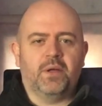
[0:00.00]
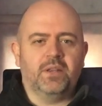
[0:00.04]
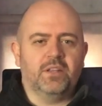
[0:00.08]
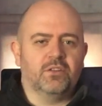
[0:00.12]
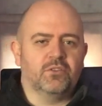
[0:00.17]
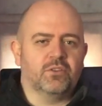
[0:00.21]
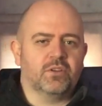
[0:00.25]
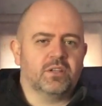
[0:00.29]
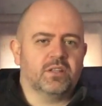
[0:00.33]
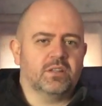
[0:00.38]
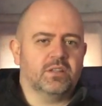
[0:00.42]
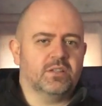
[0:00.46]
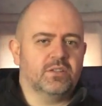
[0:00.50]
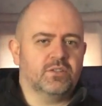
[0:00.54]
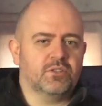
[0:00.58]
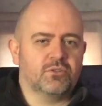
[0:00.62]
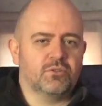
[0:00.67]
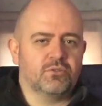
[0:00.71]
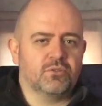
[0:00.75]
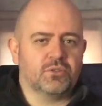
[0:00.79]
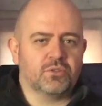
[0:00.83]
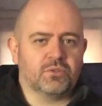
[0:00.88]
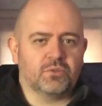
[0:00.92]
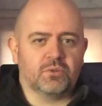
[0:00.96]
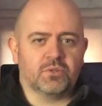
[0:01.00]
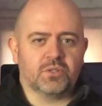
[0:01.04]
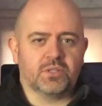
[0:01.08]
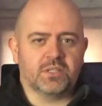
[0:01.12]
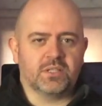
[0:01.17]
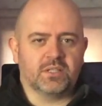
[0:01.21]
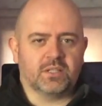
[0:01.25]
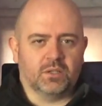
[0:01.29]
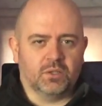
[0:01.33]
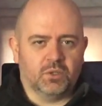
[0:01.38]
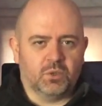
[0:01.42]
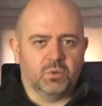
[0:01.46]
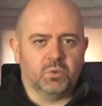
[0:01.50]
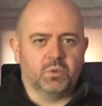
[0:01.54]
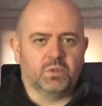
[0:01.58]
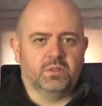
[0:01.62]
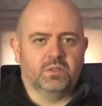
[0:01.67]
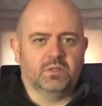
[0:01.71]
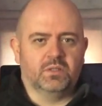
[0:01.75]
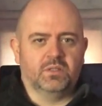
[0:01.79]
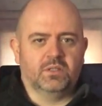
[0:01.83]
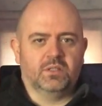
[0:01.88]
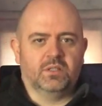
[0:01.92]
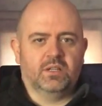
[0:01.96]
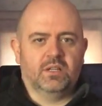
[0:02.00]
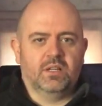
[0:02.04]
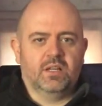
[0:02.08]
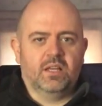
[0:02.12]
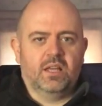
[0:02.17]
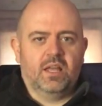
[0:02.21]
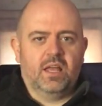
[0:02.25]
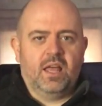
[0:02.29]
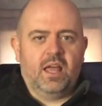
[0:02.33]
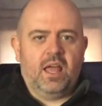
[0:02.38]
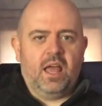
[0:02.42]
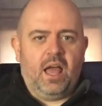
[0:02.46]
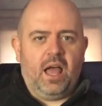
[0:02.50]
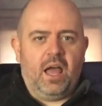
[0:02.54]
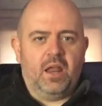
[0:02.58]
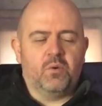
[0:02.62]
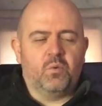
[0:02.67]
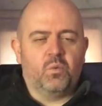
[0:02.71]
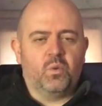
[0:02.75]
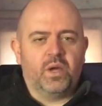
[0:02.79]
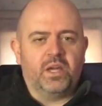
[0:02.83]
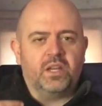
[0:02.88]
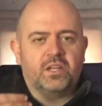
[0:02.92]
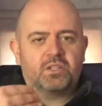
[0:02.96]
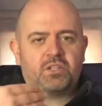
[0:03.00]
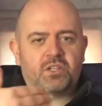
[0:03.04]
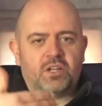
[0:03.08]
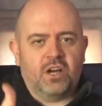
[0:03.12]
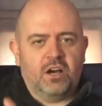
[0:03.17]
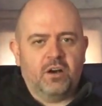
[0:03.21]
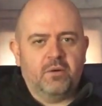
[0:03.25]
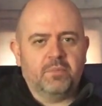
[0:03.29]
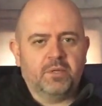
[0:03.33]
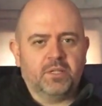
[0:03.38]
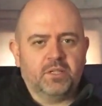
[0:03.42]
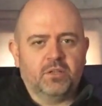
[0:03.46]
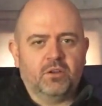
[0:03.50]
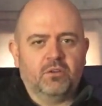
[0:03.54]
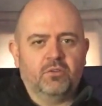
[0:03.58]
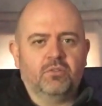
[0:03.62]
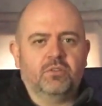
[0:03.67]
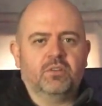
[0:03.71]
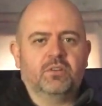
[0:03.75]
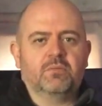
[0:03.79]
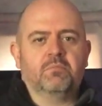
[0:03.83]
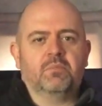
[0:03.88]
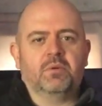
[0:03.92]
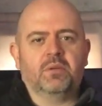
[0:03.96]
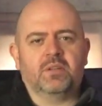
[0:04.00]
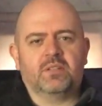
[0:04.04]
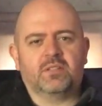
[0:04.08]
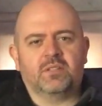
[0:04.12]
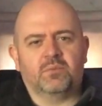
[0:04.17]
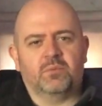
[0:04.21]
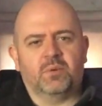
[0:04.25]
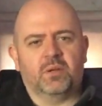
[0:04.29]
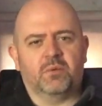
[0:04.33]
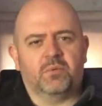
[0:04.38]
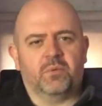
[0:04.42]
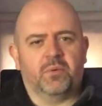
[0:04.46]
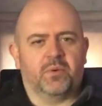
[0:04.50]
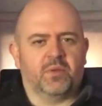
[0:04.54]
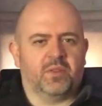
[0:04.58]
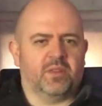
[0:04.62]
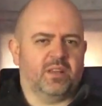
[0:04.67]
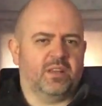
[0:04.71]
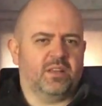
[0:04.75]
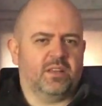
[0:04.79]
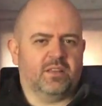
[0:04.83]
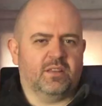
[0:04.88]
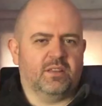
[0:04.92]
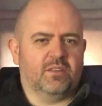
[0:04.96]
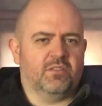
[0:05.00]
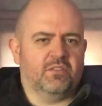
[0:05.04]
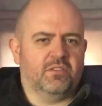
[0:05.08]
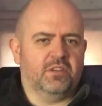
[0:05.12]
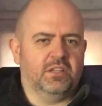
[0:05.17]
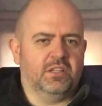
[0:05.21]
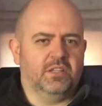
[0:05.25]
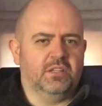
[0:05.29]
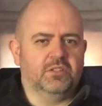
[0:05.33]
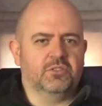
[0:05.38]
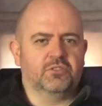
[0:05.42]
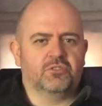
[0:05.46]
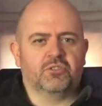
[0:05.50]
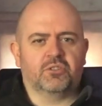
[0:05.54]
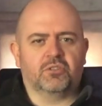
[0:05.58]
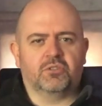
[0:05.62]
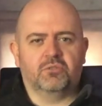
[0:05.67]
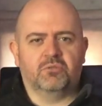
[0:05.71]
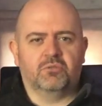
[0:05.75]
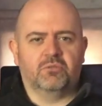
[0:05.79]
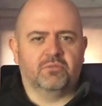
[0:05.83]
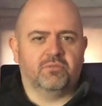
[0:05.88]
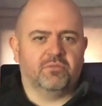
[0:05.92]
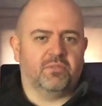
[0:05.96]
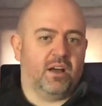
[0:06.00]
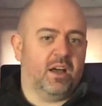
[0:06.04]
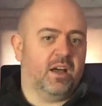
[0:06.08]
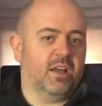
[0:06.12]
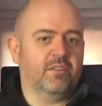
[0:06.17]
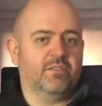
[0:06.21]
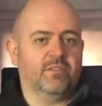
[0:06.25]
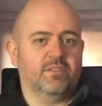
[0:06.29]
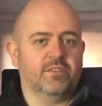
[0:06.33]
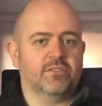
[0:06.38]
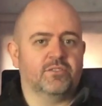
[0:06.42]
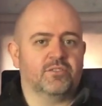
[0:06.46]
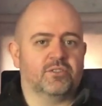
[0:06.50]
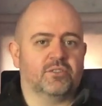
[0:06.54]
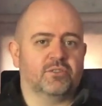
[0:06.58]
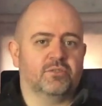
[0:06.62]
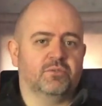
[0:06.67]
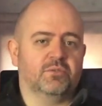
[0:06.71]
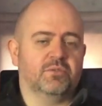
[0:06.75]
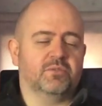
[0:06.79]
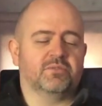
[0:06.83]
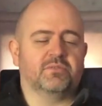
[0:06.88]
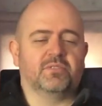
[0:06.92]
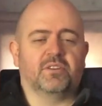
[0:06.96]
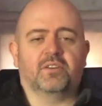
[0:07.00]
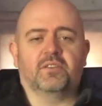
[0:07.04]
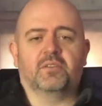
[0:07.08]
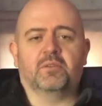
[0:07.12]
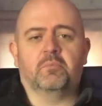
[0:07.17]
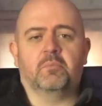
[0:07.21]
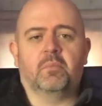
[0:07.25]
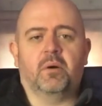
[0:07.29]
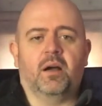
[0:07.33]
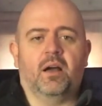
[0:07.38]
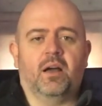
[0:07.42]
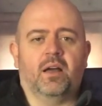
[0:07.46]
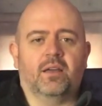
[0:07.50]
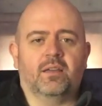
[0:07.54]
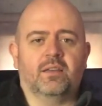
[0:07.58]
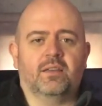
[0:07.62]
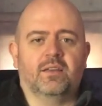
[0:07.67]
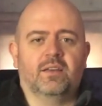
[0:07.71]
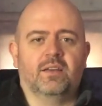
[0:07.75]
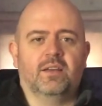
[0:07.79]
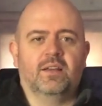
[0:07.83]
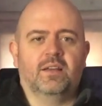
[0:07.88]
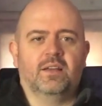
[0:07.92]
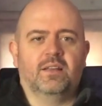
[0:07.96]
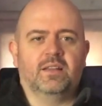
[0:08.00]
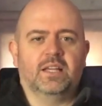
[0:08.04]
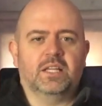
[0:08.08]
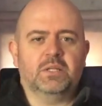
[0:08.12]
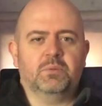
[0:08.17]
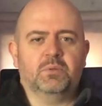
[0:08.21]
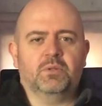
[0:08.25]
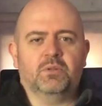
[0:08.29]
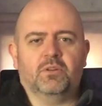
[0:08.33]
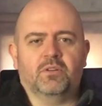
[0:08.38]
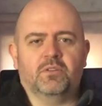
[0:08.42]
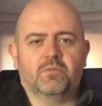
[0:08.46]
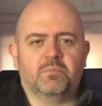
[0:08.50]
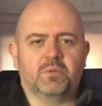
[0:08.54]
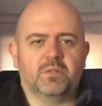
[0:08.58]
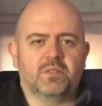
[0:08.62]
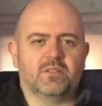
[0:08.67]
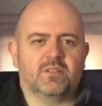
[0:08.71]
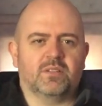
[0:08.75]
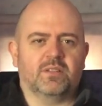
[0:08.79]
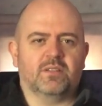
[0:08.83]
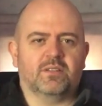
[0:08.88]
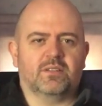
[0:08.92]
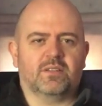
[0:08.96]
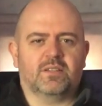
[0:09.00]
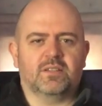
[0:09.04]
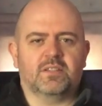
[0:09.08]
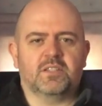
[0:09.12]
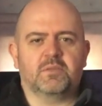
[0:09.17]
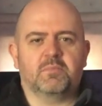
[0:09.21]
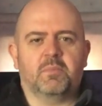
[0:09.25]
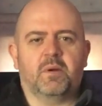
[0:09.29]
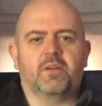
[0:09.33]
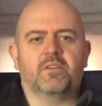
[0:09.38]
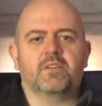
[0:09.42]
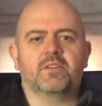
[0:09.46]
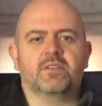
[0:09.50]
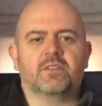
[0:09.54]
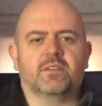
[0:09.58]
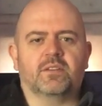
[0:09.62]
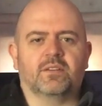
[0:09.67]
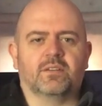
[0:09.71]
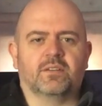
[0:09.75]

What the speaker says: you look at these two sources alone, and where it's coming now compared to where we were thinking 3 years ago, 5 years ago and further back, this would all have been seen as conspiracy.